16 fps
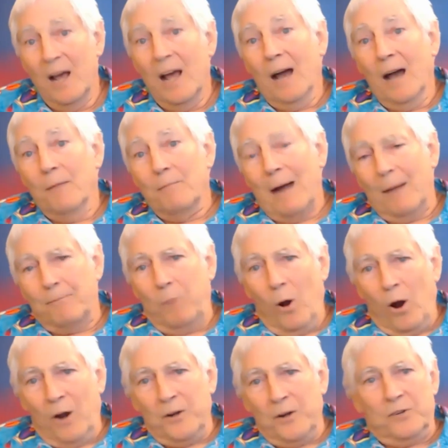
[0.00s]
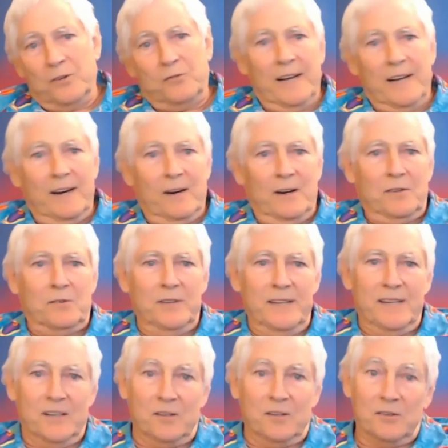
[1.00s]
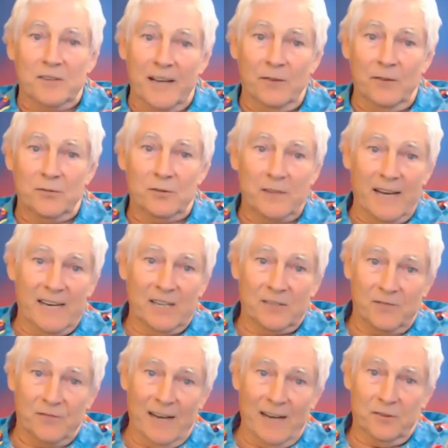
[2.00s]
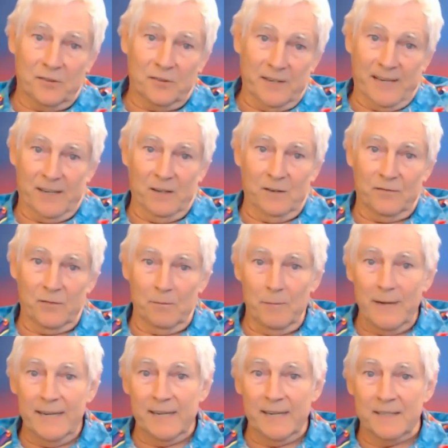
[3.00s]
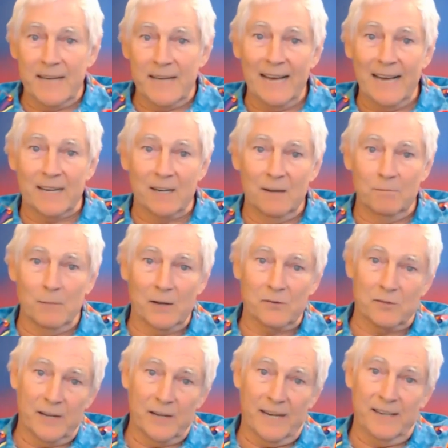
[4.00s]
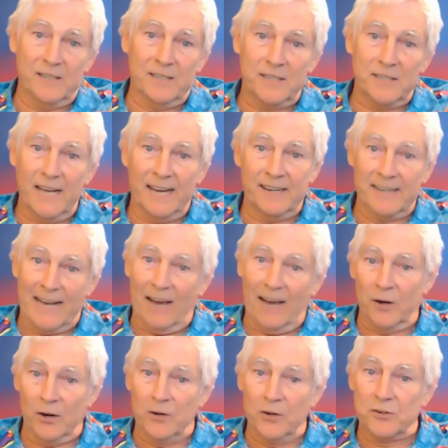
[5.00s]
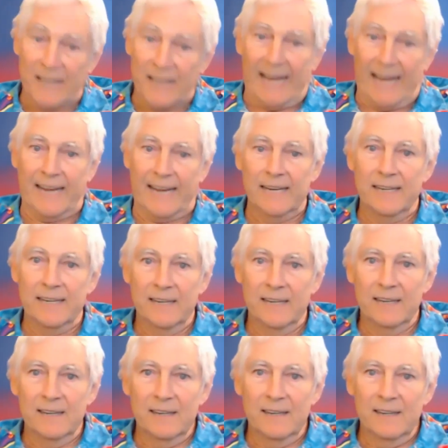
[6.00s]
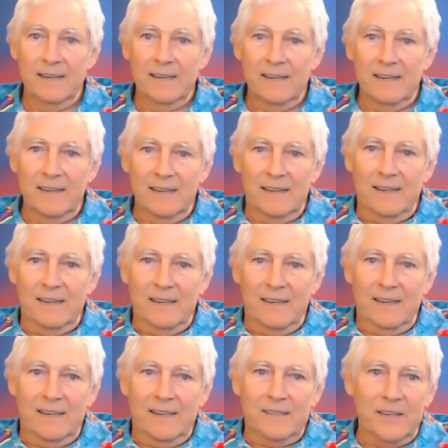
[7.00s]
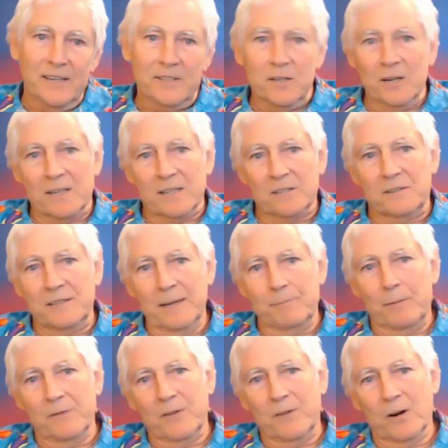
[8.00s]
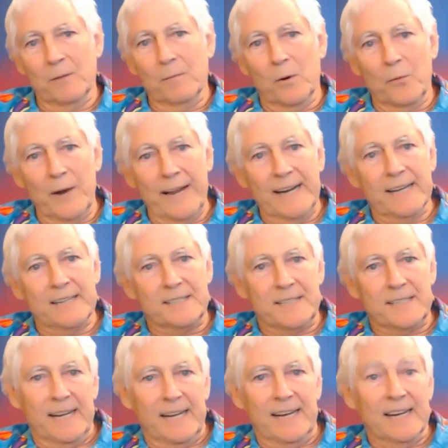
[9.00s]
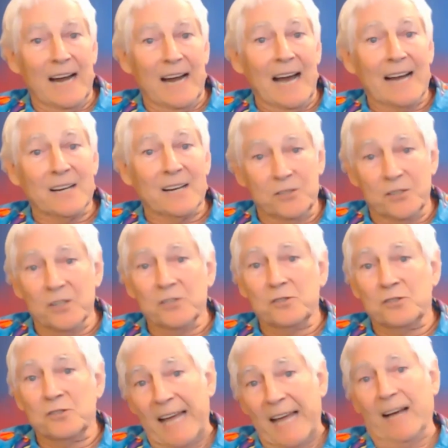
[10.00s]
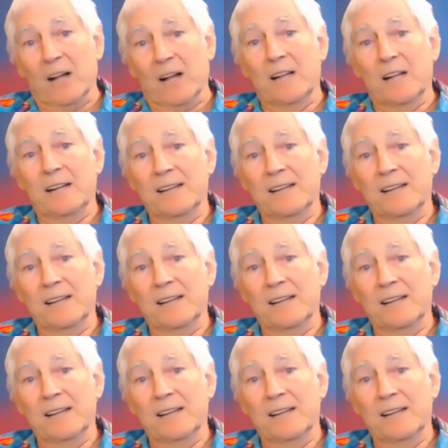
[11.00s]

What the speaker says: my partner Sarah sent a self-satisfied signal for me to take up my seat and to take down her say. She took a sip of her moringa tea, and I could just tell